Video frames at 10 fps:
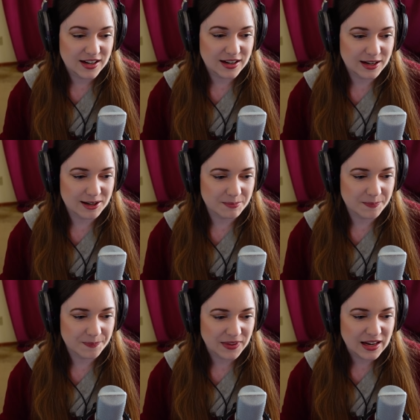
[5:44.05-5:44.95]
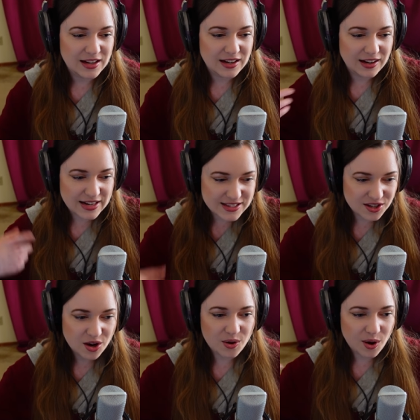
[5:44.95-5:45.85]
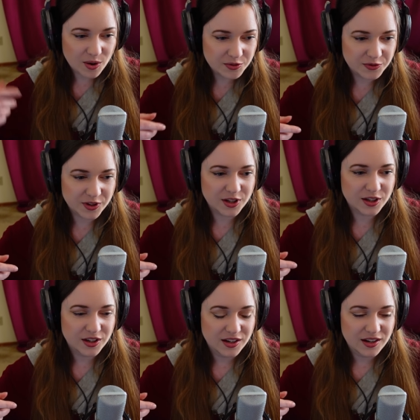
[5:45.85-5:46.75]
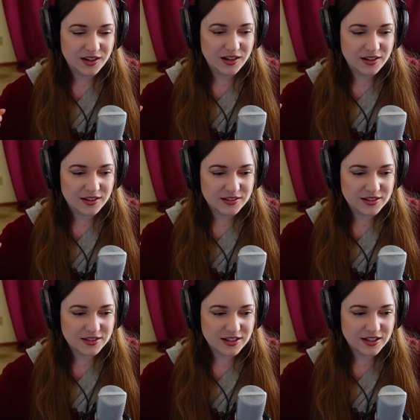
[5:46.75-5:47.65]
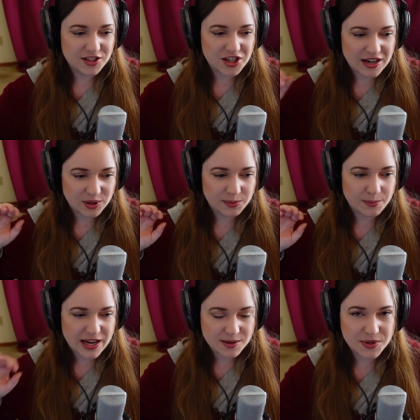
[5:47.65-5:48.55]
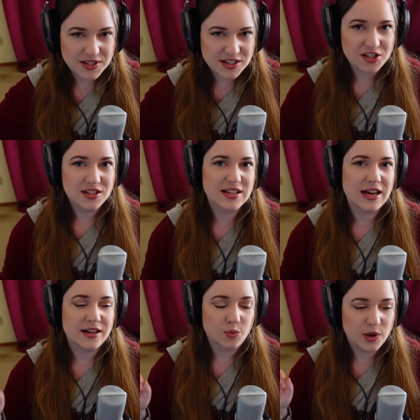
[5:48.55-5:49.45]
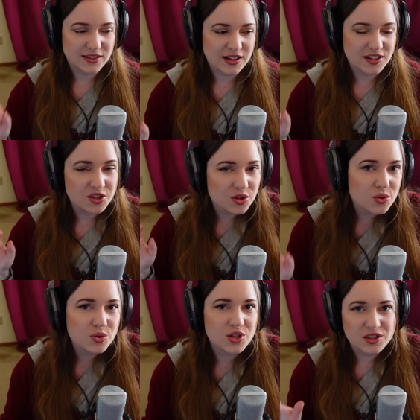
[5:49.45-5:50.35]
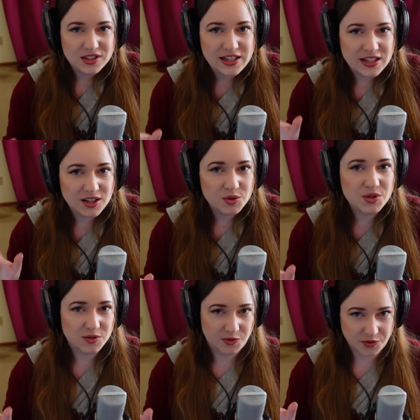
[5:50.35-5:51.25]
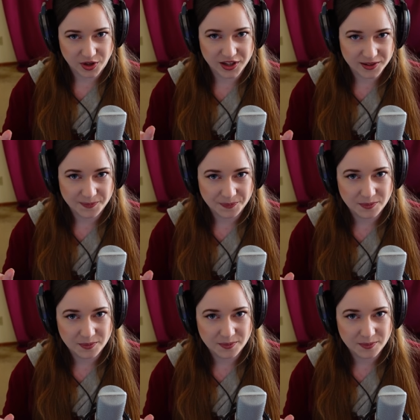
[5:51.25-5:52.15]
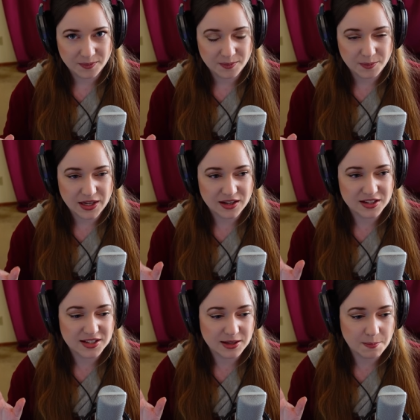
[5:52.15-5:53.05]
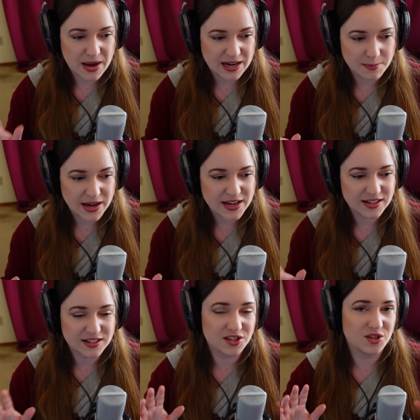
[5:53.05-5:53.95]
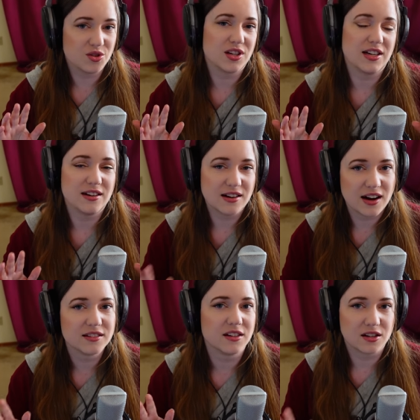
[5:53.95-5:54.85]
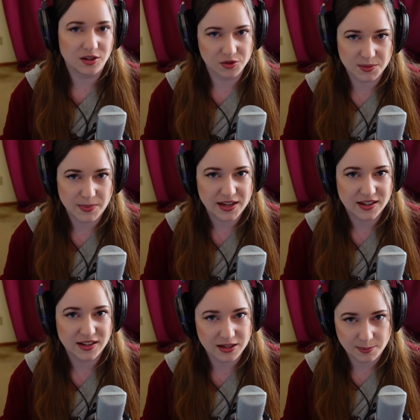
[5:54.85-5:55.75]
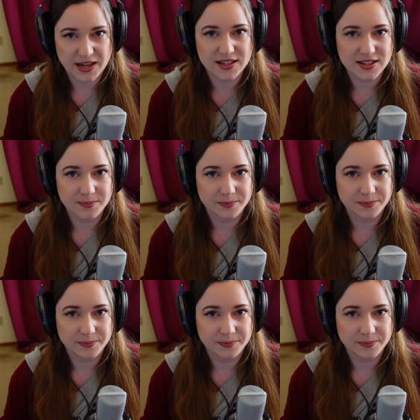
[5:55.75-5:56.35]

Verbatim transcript: um, let's go over the general mic positions and what they're usually used for because the main mic is usually not the close mic in a mix.